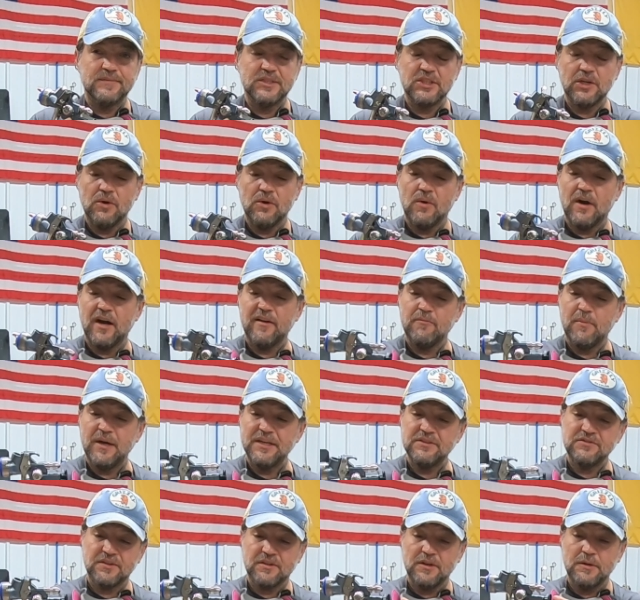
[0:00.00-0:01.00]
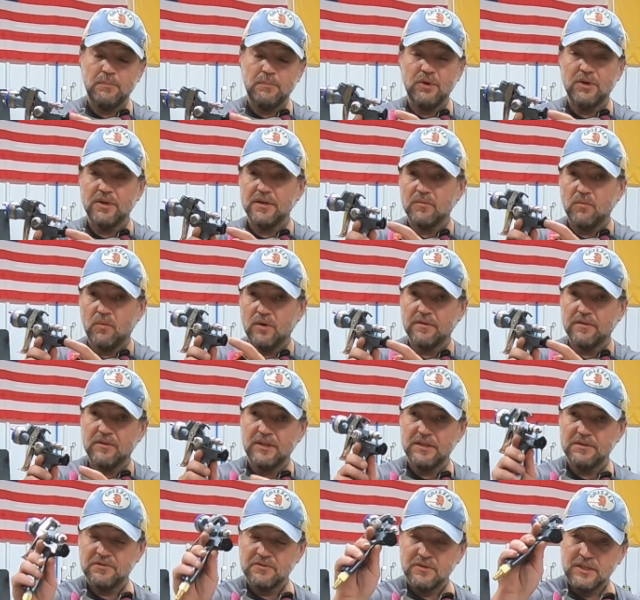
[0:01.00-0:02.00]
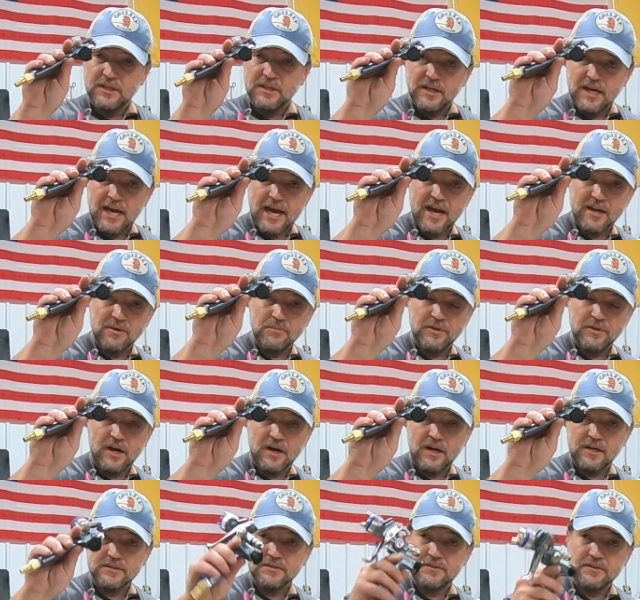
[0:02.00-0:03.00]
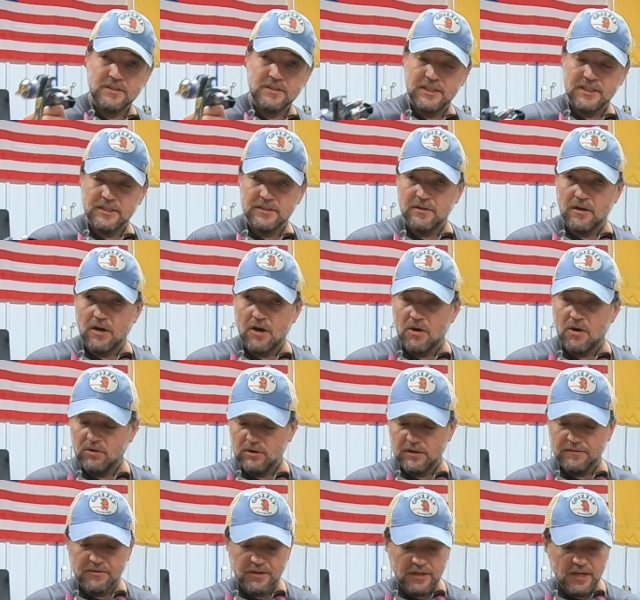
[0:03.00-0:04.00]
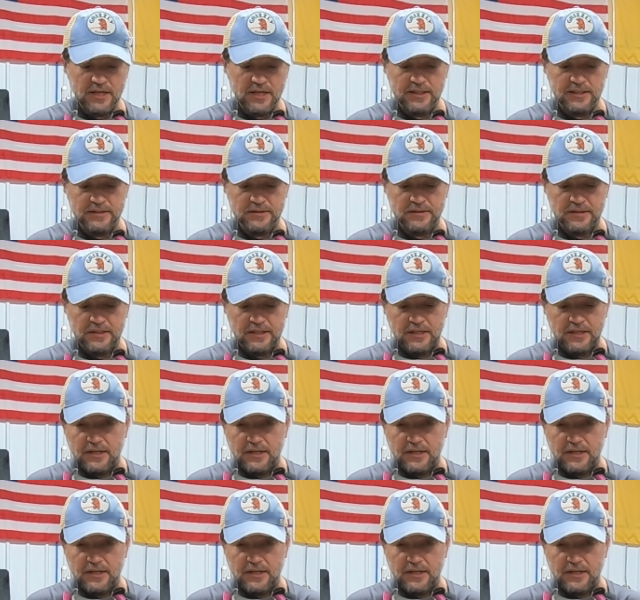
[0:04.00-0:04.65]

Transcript: So I basically put one of these adam docks in all of the guns,